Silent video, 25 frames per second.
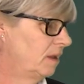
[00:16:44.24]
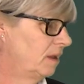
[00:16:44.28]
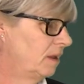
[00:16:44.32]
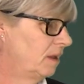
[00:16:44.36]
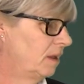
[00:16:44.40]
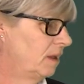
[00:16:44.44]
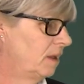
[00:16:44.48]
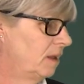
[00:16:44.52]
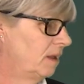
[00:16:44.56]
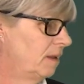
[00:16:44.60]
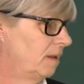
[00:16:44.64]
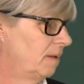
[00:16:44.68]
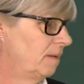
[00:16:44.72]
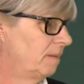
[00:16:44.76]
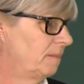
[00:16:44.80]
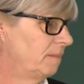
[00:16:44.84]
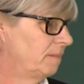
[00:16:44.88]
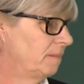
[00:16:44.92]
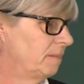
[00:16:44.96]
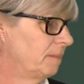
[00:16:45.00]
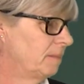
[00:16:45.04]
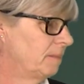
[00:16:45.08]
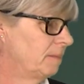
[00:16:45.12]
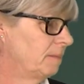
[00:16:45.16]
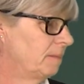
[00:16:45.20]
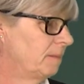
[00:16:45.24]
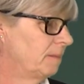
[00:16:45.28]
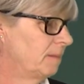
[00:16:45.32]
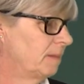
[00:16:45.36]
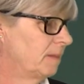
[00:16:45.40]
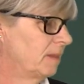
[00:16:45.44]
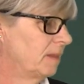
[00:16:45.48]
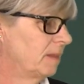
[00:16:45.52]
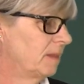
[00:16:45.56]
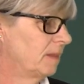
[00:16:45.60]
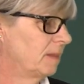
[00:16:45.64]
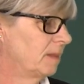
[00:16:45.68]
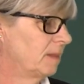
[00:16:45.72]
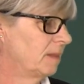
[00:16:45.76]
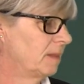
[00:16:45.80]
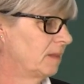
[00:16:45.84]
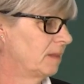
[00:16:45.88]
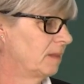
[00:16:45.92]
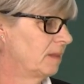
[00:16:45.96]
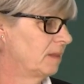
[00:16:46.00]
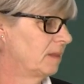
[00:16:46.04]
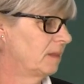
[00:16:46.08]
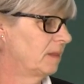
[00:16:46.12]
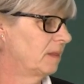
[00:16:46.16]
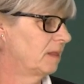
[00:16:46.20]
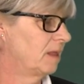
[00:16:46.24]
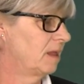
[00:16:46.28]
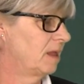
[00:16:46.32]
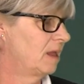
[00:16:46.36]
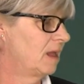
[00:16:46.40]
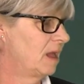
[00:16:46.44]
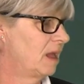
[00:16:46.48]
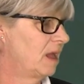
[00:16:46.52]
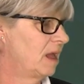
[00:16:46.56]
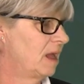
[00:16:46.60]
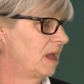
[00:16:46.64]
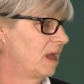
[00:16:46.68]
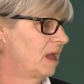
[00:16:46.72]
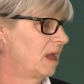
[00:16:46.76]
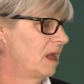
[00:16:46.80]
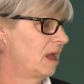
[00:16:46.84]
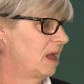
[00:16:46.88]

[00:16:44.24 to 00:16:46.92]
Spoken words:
(no one is talking)